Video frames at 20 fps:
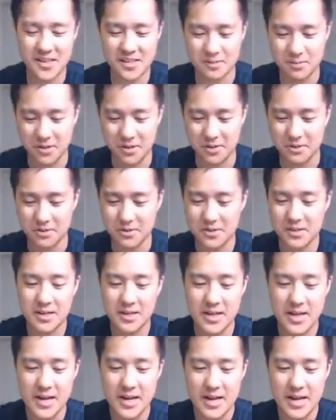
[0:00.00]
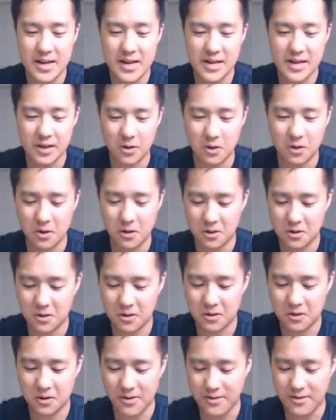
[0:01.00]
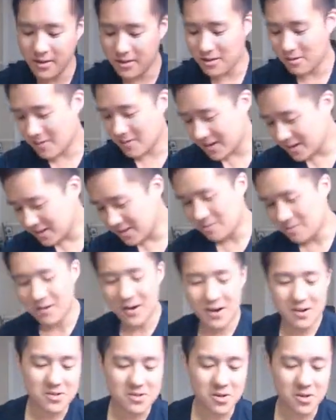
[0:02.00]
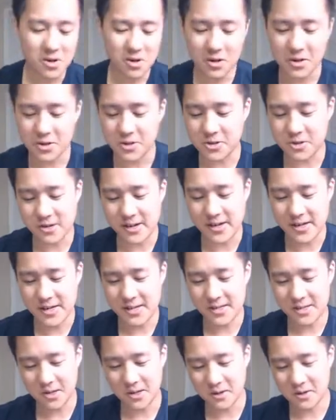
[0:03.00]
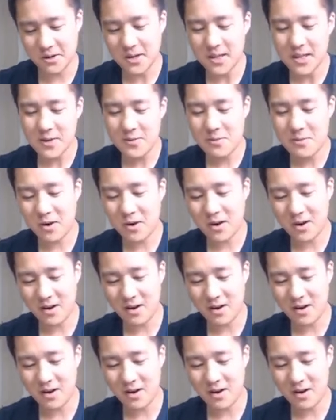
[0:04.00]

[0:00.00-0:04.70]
abused. Oh, another regular rare Xurkitree. So good thing we bought